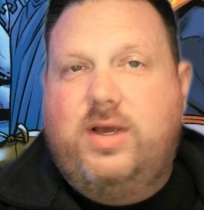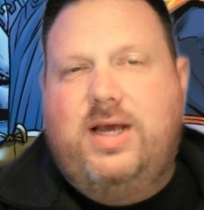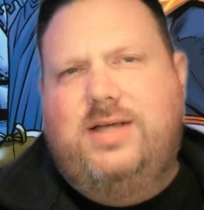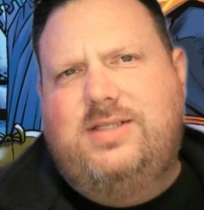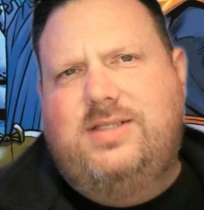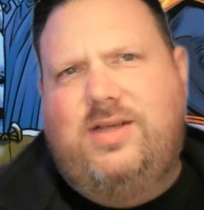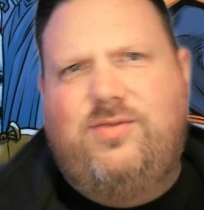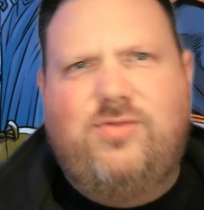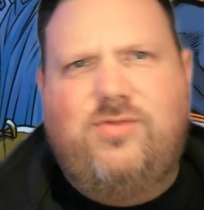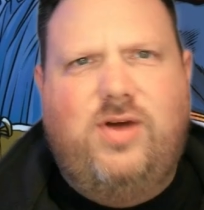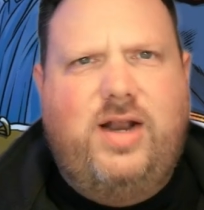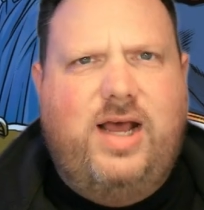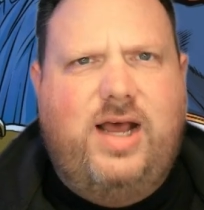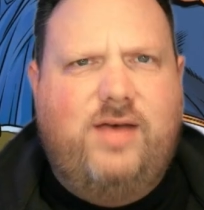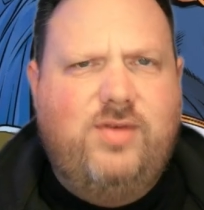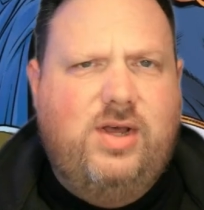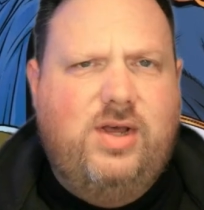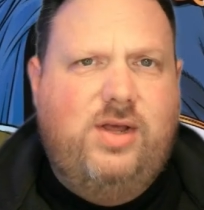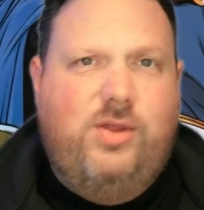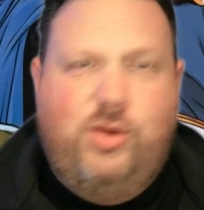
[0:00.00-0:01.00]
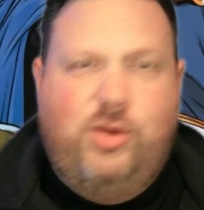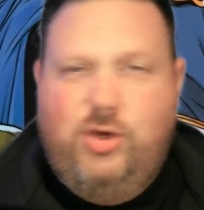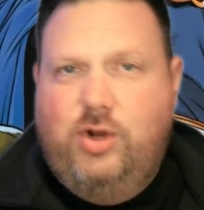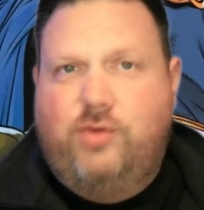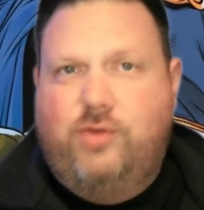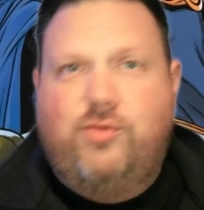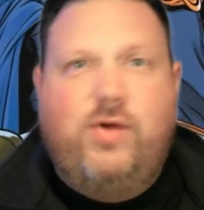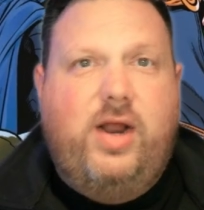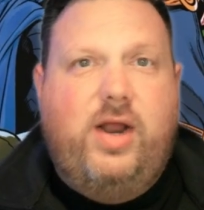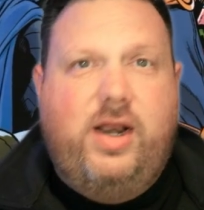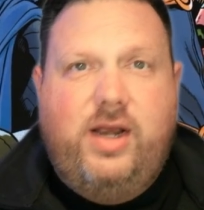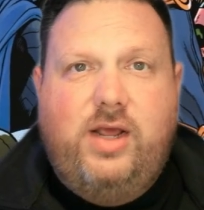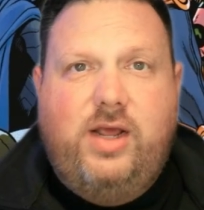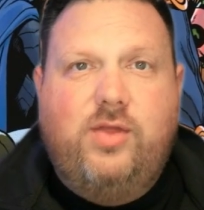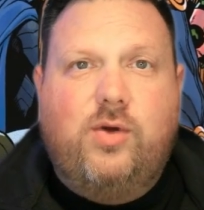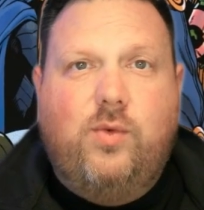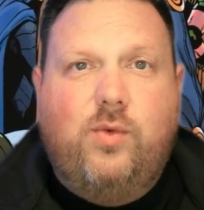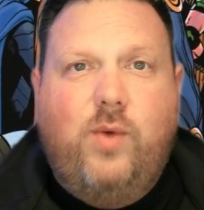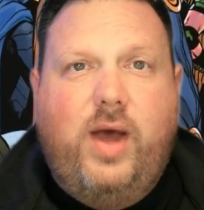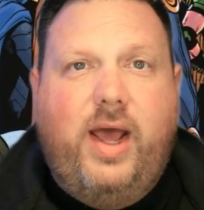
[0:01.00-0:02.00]
I say front half, you could have read it
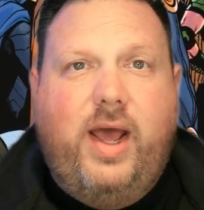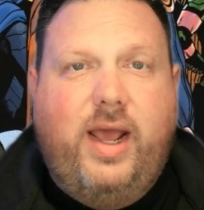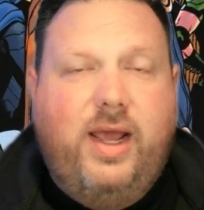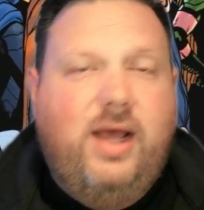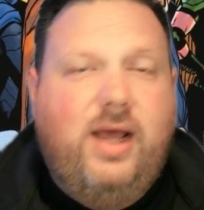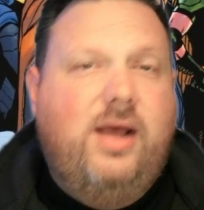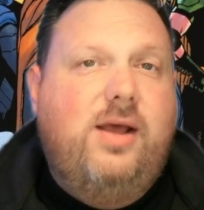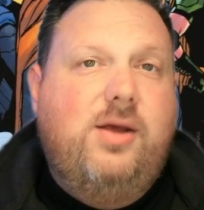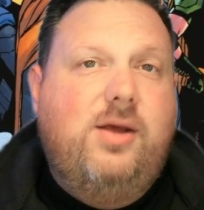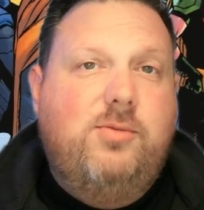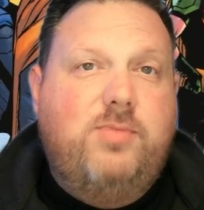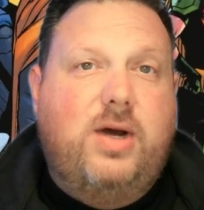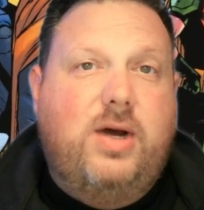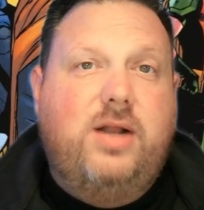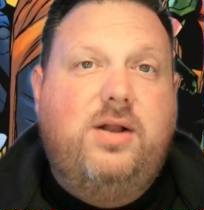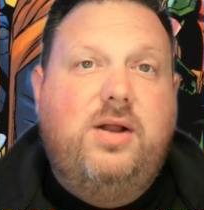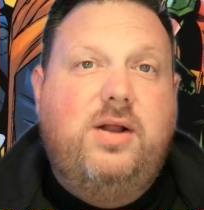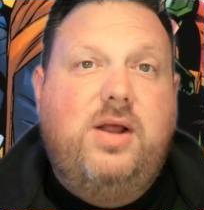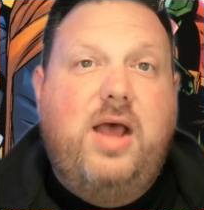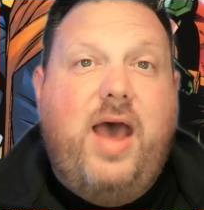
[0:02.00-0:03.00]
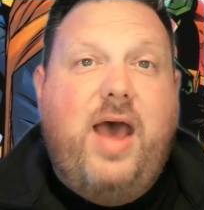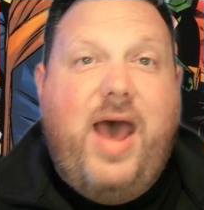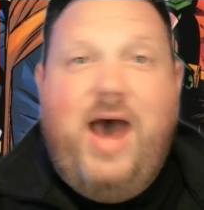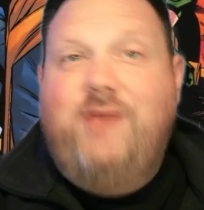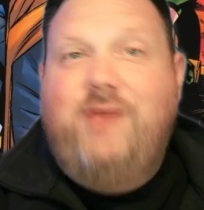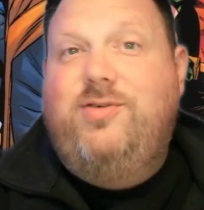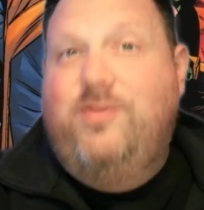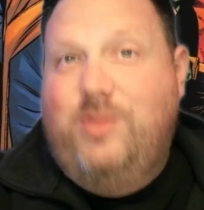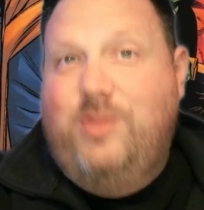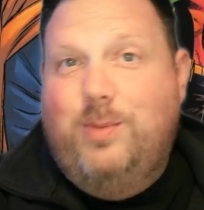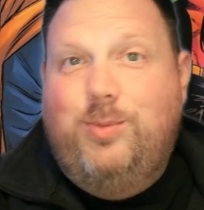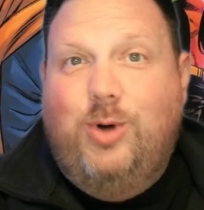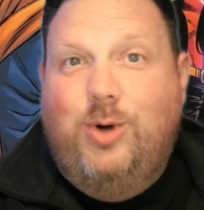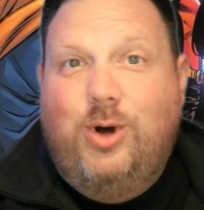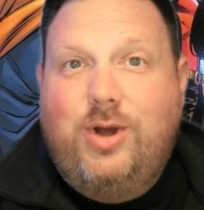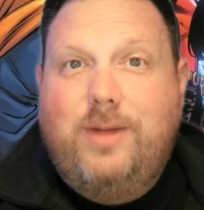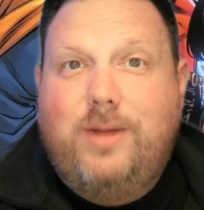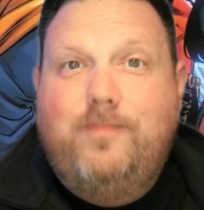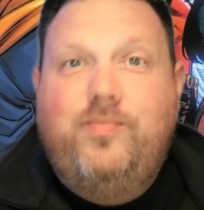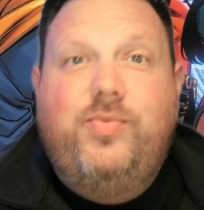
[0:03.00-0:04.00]
either way, but half of the
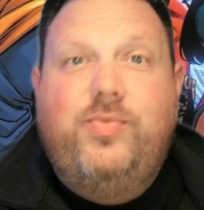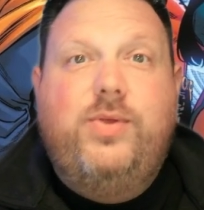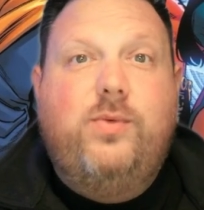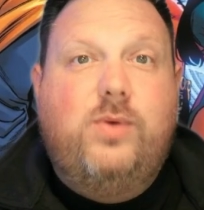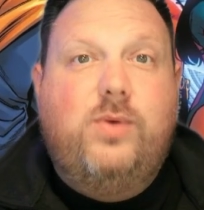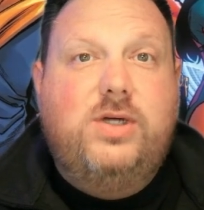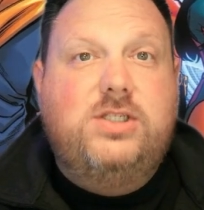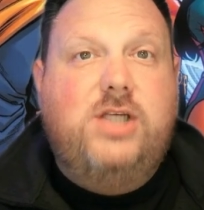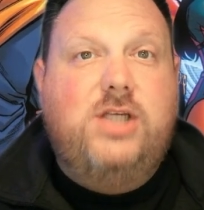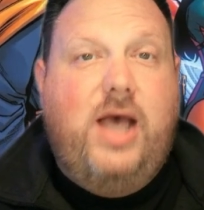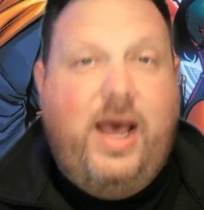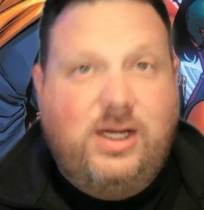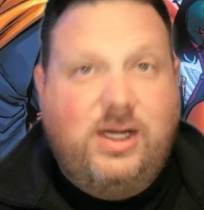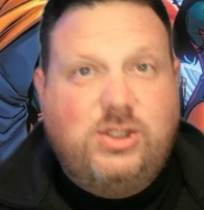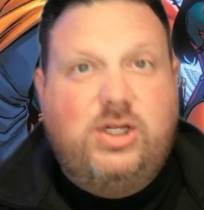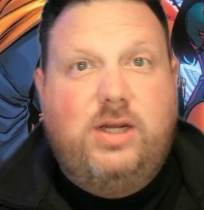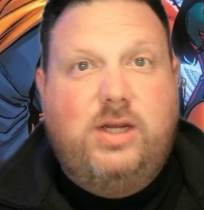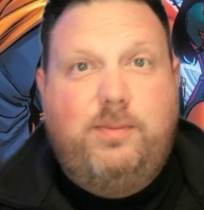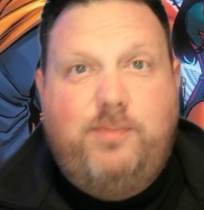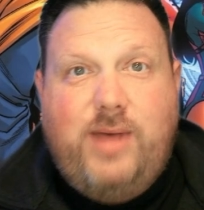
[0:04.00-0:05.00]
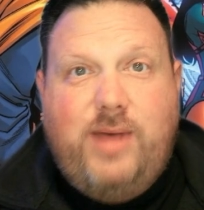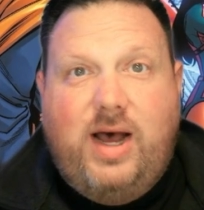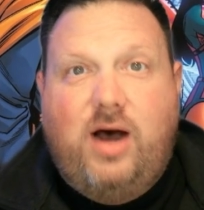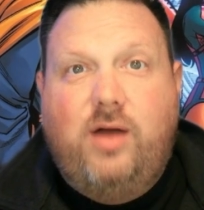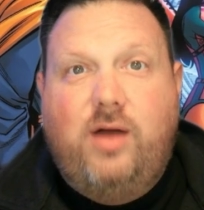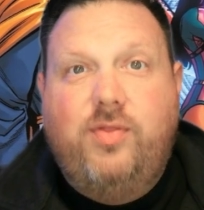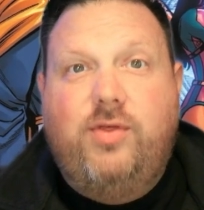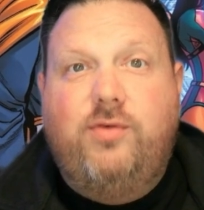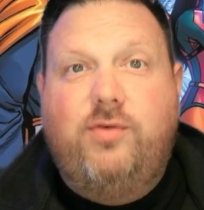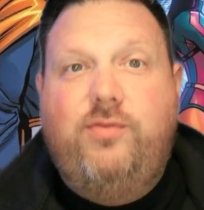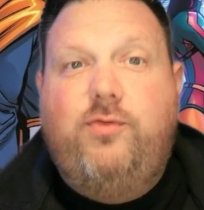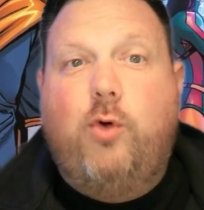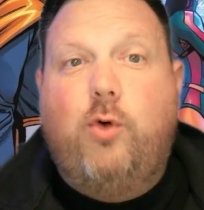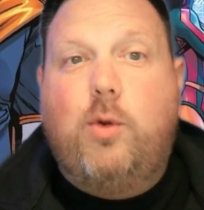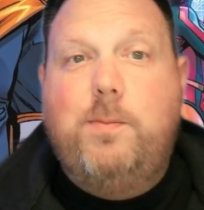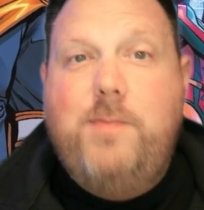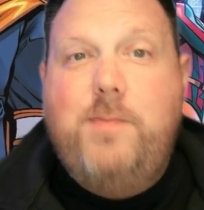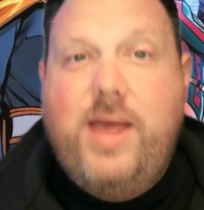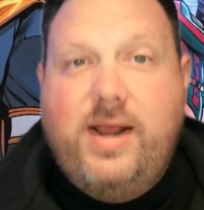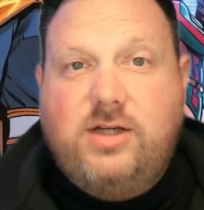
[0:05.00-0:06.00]
book was actually about the
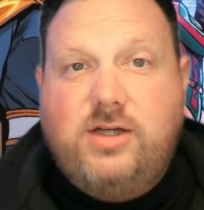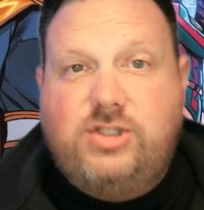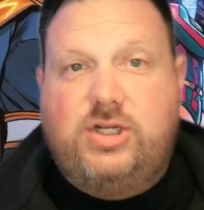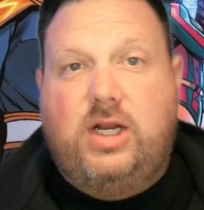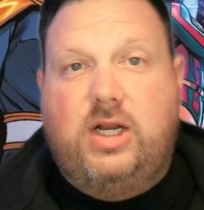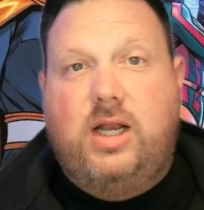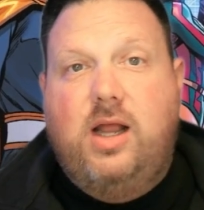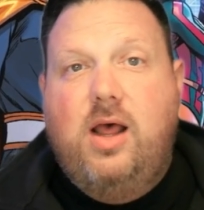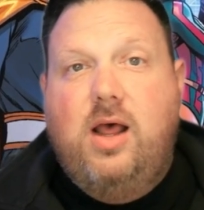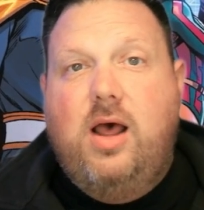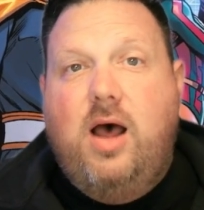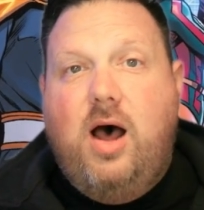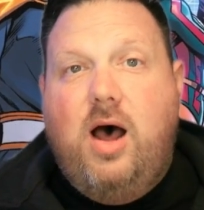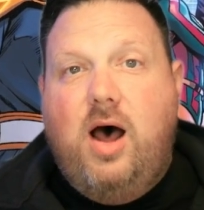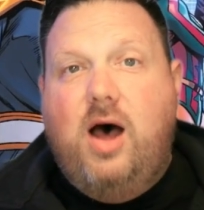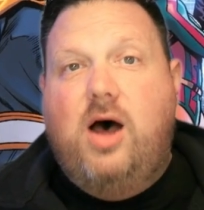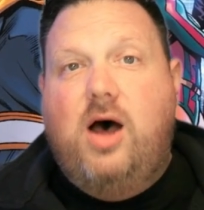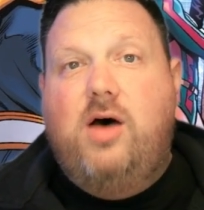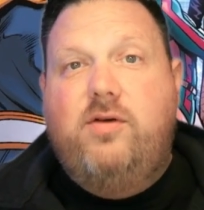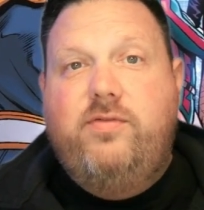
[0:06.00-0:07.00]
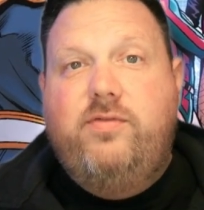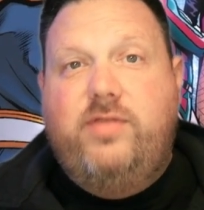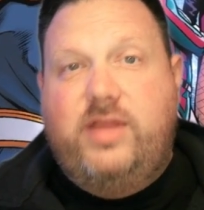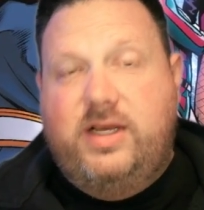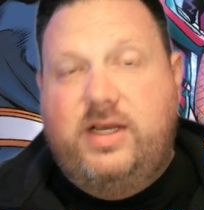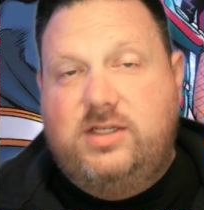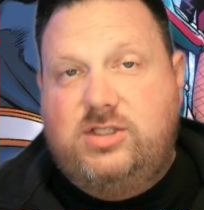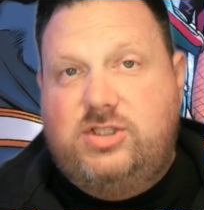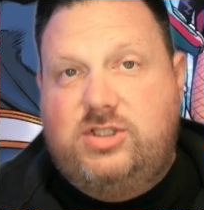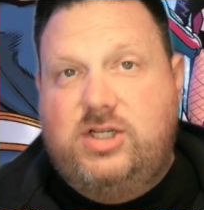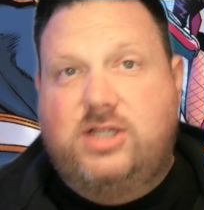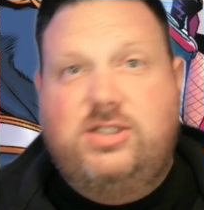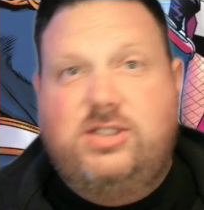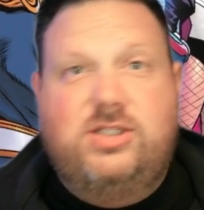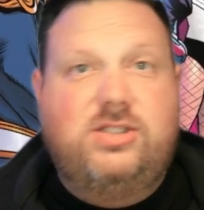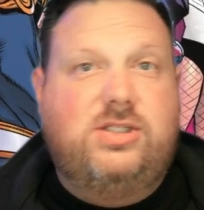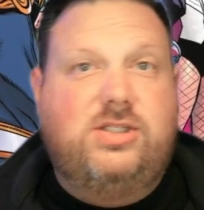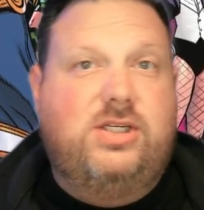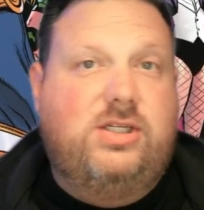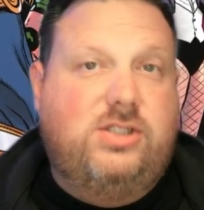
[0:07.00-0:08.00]
formation of this
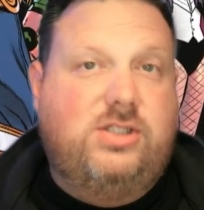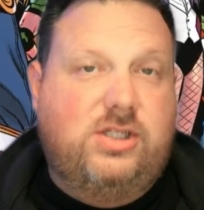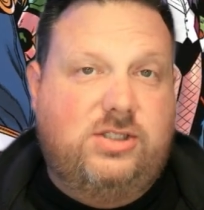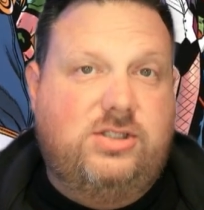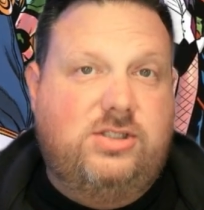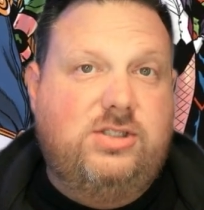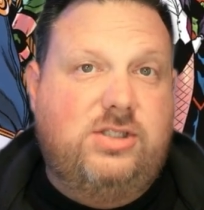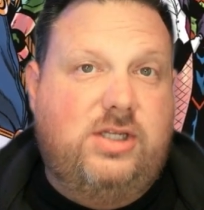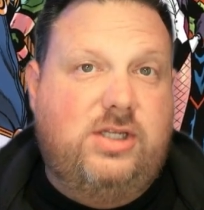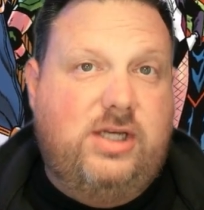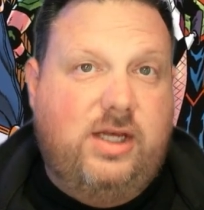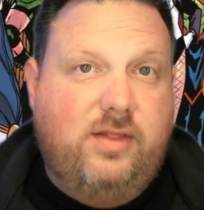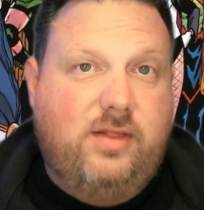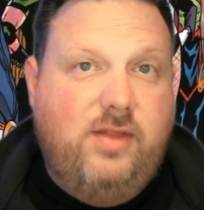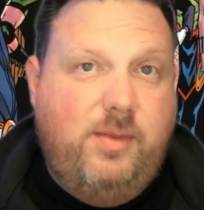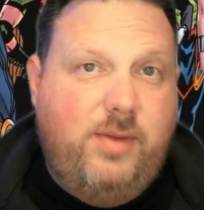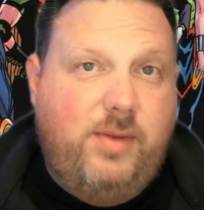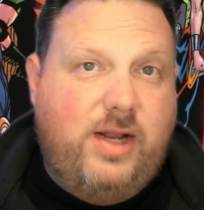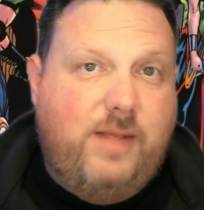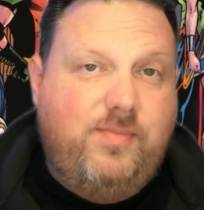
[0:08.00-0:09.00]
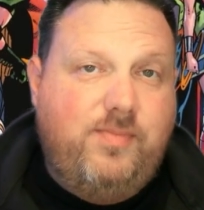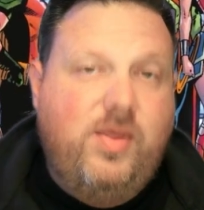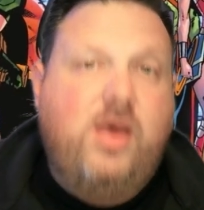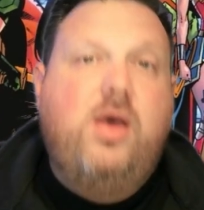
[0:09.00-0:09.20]
Justice League Unlimited.